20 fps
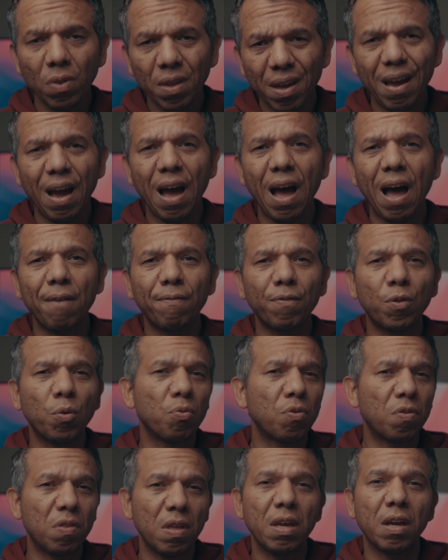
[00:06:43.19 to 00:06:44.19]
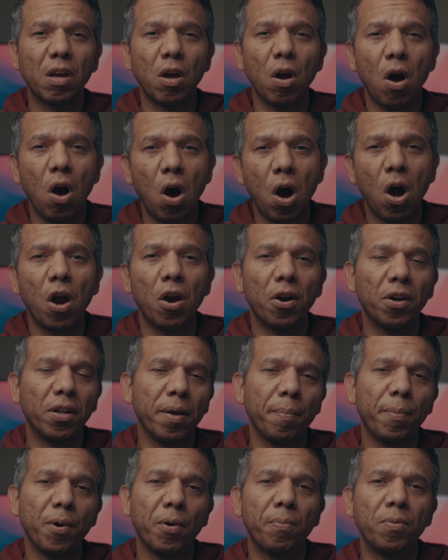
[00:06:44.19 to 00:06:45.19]
have to think hard
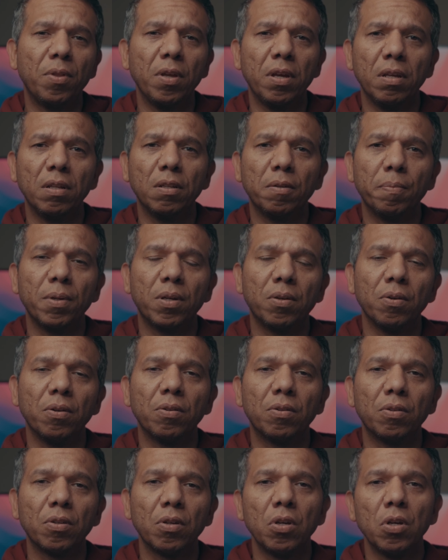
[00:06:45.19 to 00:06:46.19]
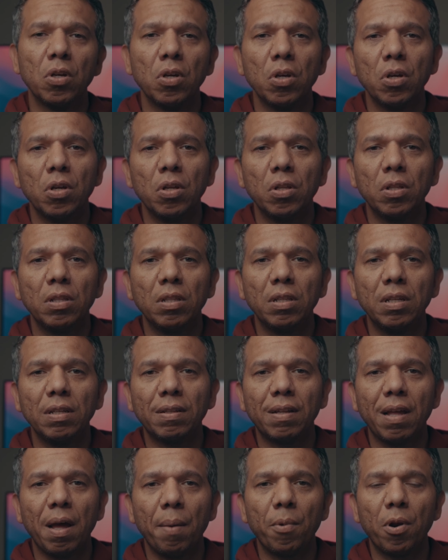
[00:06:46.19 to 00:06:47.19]
about this because
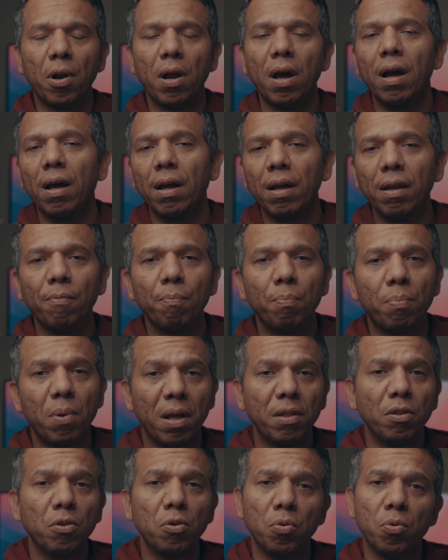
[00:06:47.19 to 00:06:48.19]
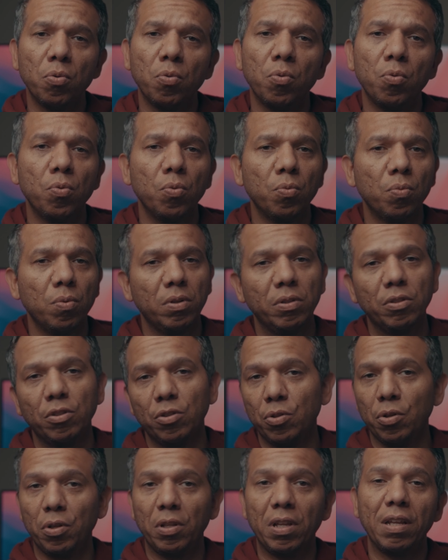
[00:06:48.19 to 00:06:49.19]
this camera brand new is
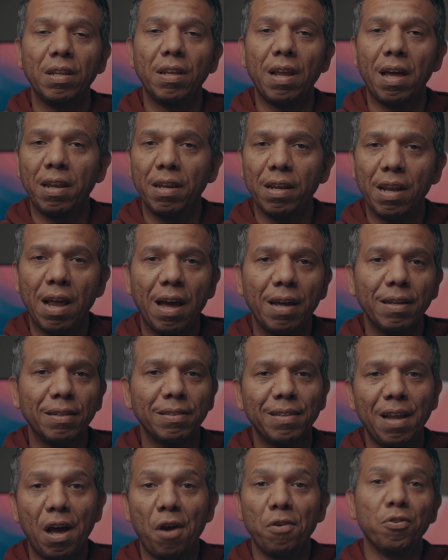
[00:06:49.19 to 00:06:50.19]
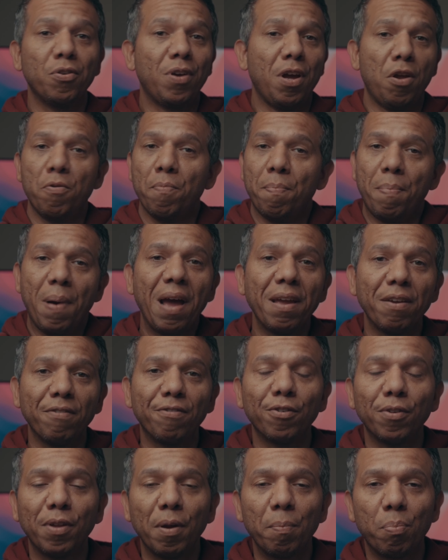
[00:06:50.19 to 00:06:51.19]
13.99 now you cannot buy it
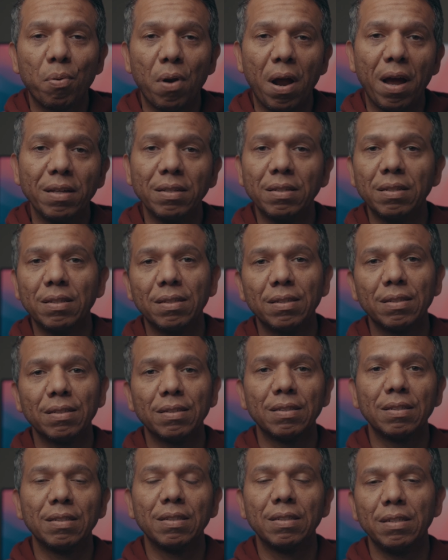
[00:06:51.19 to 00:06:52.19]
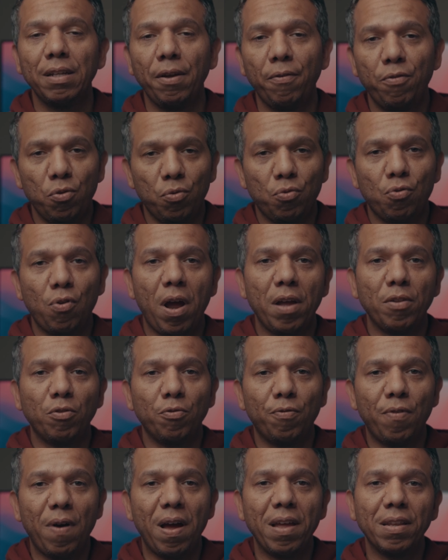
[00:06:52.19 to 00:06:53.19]
for that price if you try
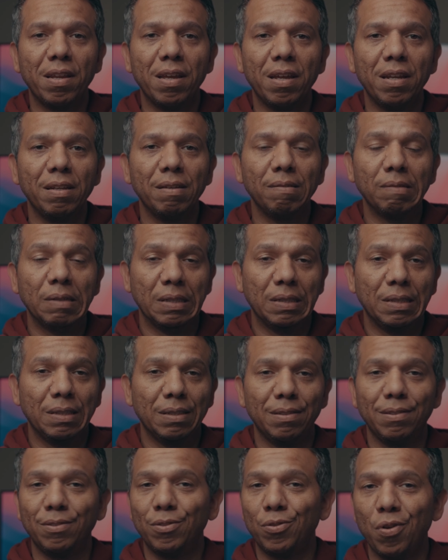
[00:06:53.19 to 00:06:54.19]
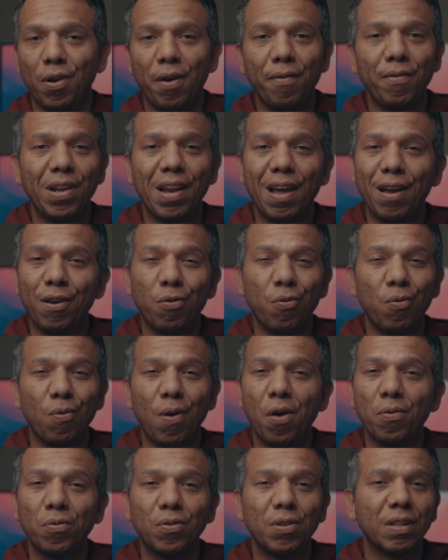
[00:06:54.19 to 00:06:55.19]
to find it it's gonna be like
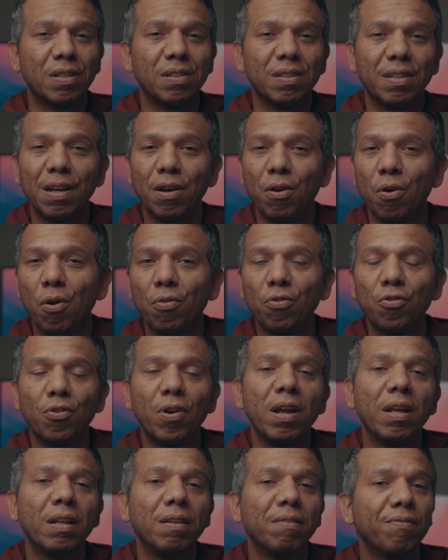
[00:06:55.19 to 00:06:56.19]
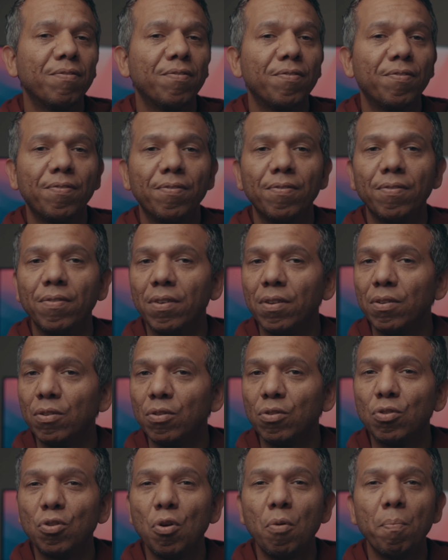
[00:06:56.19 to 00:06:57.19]
around 1600
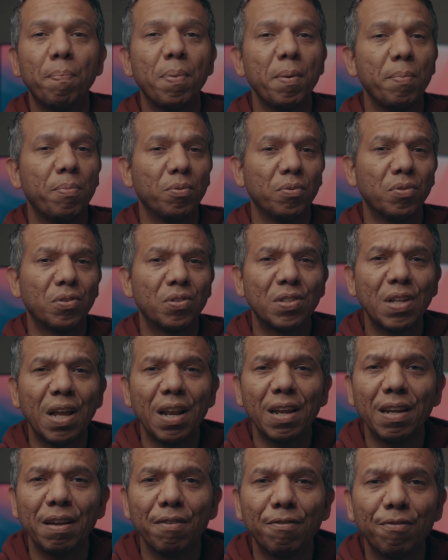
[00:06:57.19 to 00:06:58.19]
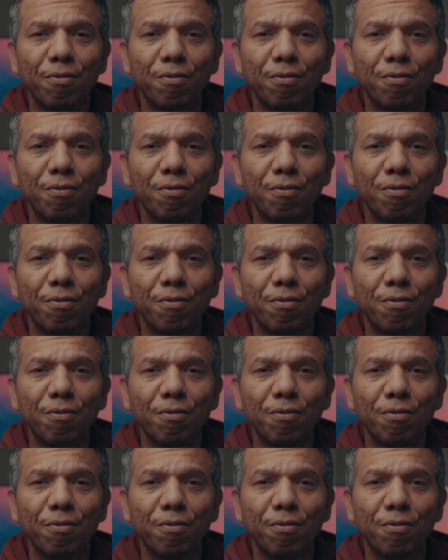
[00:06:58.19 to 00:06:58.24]
some people selling it